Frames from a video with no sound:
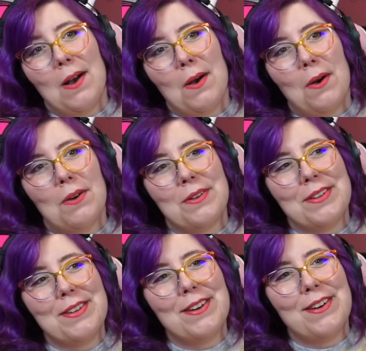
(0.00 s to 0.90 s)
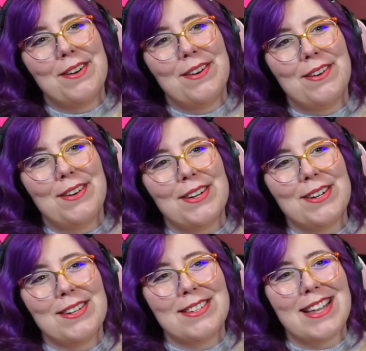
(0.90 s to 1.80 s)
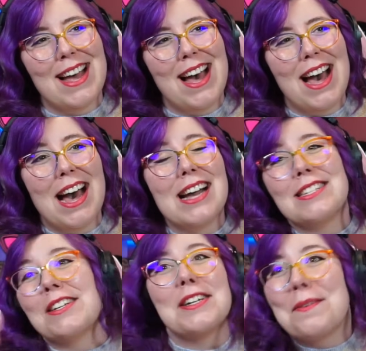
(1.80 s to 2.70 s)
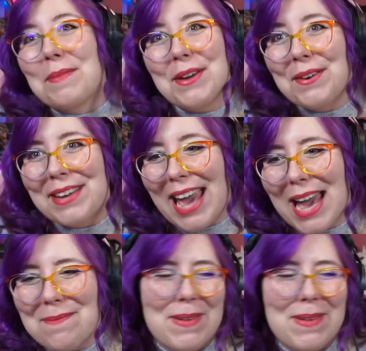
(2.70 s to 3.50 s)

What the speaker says: Oh no, Erza! It's gonna be okay,